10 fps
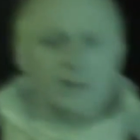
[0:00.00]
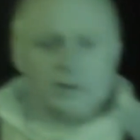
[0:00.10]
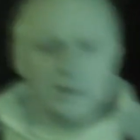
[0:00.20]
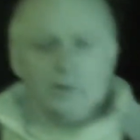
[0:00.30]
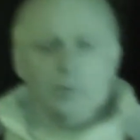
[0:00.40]

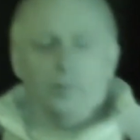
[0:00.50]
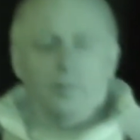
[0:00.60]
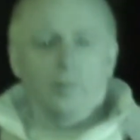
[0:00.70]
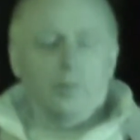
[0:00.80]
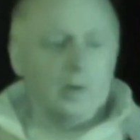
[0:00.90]
the hill
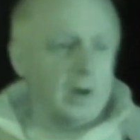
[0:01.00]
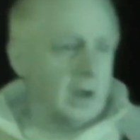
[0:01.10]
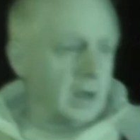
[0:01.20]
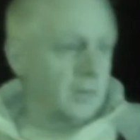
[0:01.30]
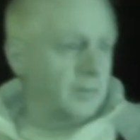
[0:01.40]

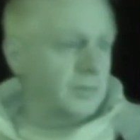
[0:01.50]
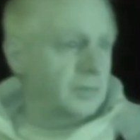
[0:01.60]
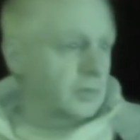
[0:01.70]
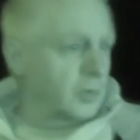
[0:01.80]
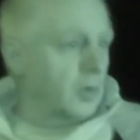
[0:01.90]

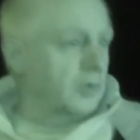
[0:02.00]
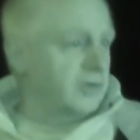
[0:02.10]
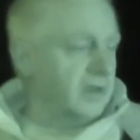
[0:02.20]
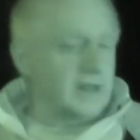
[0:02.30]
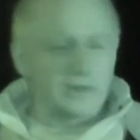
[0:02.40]
towards
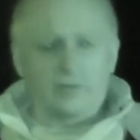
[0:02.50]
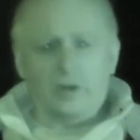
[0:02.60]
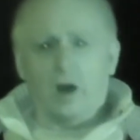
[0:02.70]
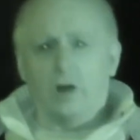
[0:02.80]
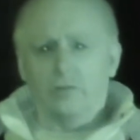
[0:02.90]
the edge of the
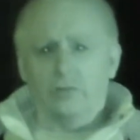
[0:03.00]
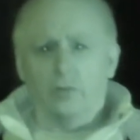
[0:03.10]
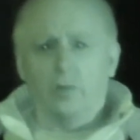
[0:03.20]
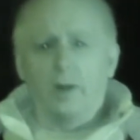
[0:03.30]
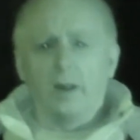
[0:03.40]

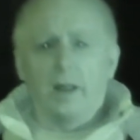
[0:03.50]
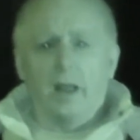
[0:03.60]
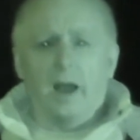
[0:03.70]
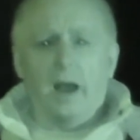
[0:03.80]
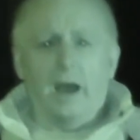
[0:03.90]
castle,
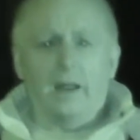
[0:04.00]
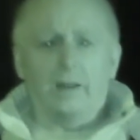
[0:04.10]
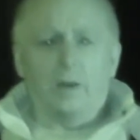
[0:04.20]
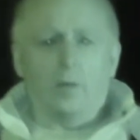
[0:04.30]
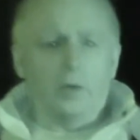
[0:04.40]

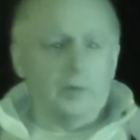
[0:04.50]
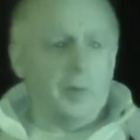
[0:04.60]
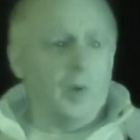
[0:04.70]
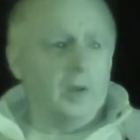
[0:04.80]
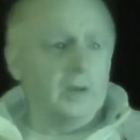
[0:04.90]
and at which
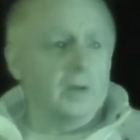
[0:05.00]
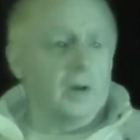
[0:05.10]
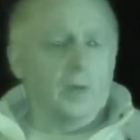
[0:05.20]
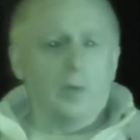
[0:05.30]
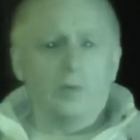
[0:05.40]
point
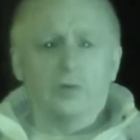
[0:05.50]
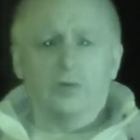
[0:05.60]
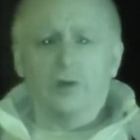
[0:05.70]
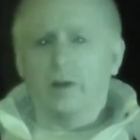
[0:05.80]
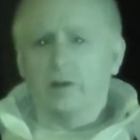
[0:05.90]
we were just
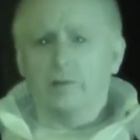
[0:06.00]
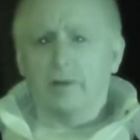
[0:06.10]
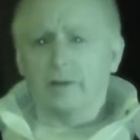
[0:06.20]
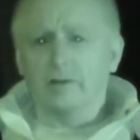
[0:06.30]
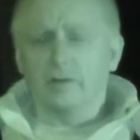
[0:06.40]
showing the
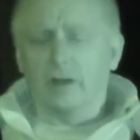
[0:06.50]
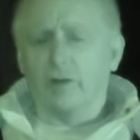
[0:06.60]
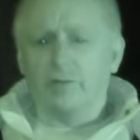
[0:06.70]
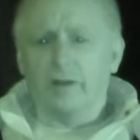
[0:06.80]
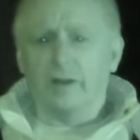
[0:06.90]
director's
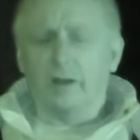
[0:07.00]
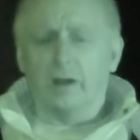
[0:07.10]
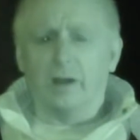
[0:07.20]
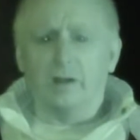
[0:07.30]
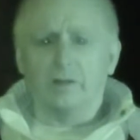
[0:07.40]
girlfriend
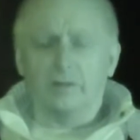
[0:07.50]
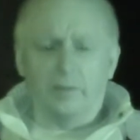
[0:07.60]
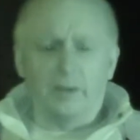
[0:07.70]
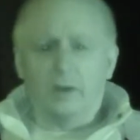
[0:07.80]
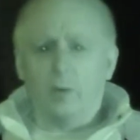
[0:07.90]
some
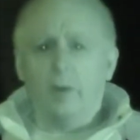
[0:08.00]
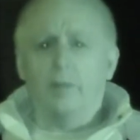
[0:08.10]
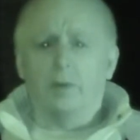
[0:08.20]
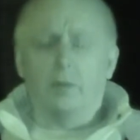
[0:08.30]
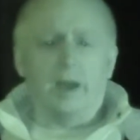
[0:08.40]
of the
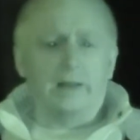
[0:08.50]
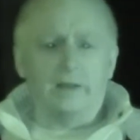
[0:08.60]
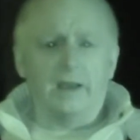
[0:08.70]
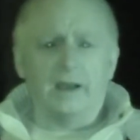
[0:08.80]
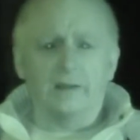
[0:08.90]
equipment. We had
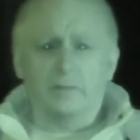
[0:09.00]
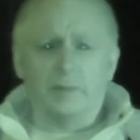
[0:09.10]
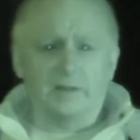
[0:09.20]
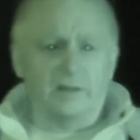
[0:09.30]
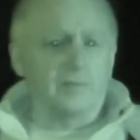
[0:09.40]
the
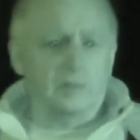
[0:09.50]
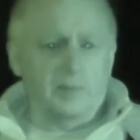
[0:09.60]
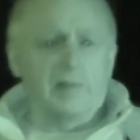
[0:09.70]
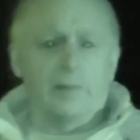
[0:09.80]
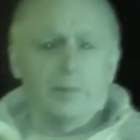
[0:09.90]
SP7
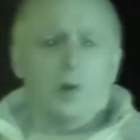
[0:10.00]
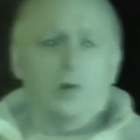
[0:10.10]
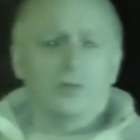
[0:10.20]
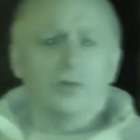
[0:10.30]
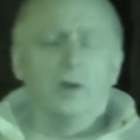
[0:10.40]
spirit
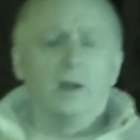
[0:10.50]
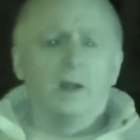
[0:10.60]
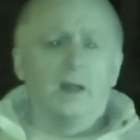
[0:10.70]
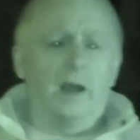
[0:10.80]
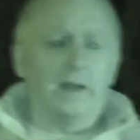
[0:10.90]
box,
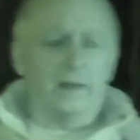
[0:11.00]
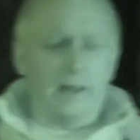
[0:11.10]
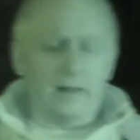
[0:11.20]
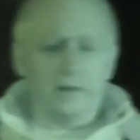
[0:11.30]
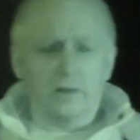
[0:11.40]
and in
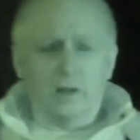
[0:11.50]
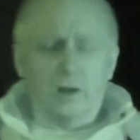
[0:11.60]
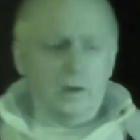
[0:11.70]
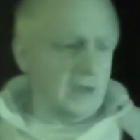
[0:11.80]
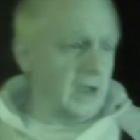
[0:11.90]
that
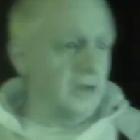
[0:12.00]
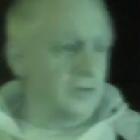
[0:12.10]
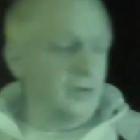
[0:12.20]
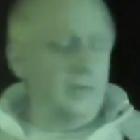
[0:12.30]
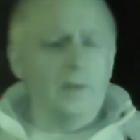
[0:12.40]

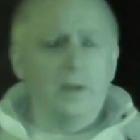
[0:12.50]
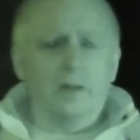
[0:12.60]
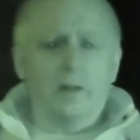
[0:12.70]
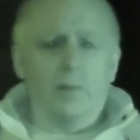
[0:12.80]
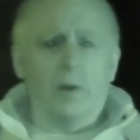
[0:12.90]
occasion
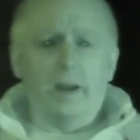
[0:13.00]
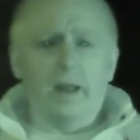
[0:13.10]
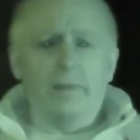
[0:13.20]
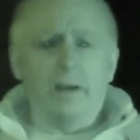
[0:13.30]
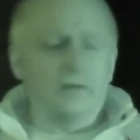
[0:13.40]
that my
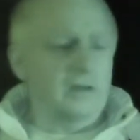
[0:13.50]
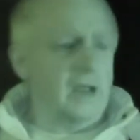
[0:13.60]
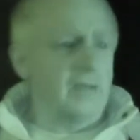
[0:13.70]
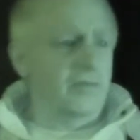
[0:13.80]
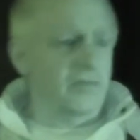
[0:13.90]
name actually
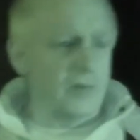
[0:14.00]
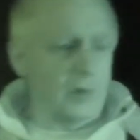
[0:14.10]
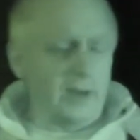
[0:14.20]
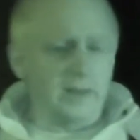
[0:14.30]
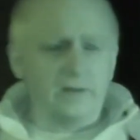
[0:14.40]
came through
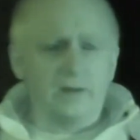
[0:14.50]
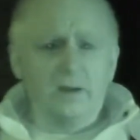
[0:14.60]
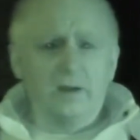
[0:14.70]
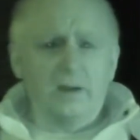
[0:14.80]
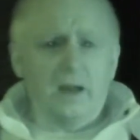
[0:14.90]
it,
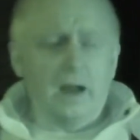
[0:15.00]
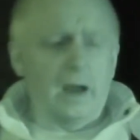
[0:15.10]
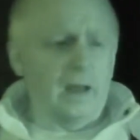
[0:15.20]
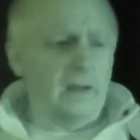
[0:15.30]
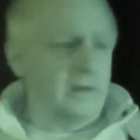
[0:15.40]

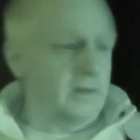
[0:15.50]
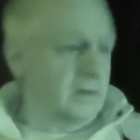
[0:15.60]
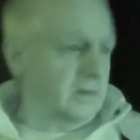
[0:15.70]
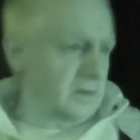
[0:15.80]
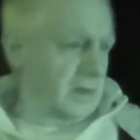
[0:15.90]
and
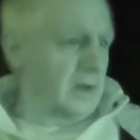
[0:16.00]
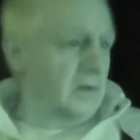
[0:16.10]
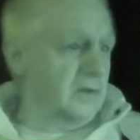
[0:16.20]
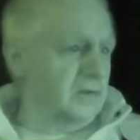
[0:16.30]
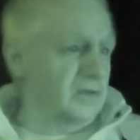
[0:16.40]
the
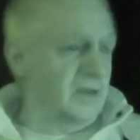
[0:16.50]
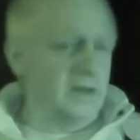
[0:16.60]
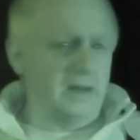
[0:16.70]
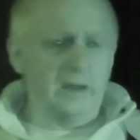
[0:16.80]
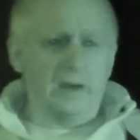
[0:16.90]
girl had
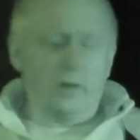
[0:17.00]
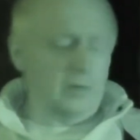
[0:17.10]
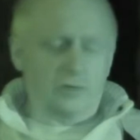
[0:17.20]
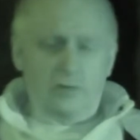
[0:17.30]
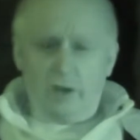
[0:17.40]
seen it,
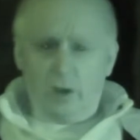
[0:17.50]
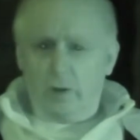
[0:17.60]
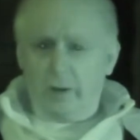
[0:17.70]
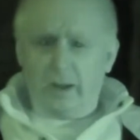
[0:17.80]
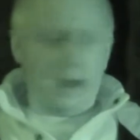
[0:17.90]

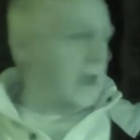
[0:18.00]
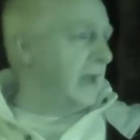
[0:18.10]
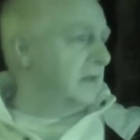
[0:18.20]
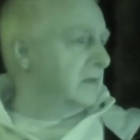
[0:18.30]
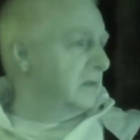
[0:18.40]
heard it,
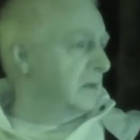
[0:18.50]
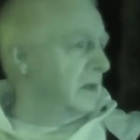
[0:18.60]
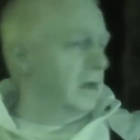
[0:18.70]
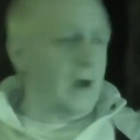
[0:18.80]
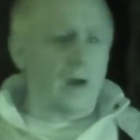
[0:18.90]
and
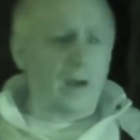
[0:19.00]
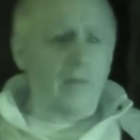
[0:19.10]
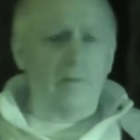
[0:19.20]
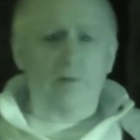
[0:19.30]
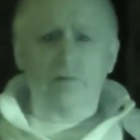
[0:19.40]
our
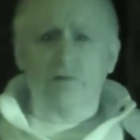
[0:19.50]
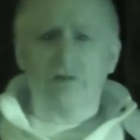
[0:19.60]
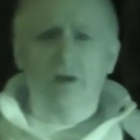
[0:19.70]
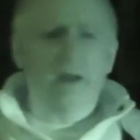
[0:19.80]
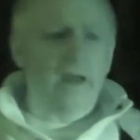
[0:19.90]
cameraman
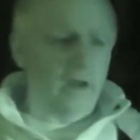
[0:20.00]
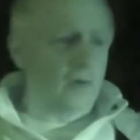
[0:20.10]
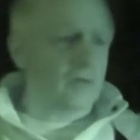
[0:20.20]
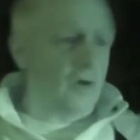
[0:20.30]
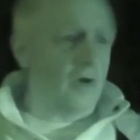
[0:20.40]
Chris, he
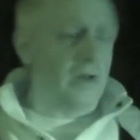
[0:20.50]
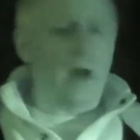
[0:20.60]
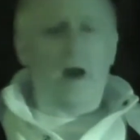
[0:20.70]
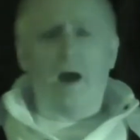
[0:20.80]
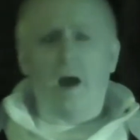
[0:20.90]
also heard it.
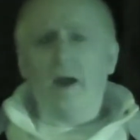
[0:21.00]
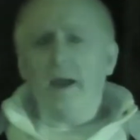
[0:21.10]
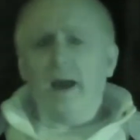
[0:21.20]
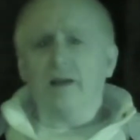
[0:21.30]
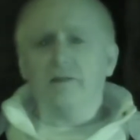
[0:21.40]
I
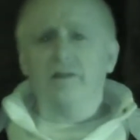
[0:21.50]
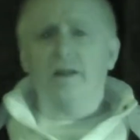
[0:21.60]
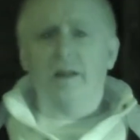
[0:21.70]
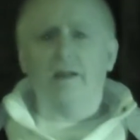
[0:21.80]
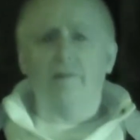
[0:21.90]
actually
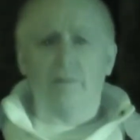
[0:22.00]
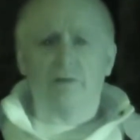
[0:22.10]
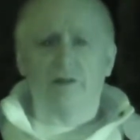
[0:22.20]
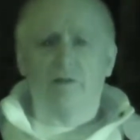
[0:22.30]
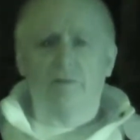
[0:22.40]
didn't hear it
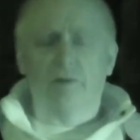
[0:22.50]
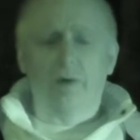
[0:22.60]
myself,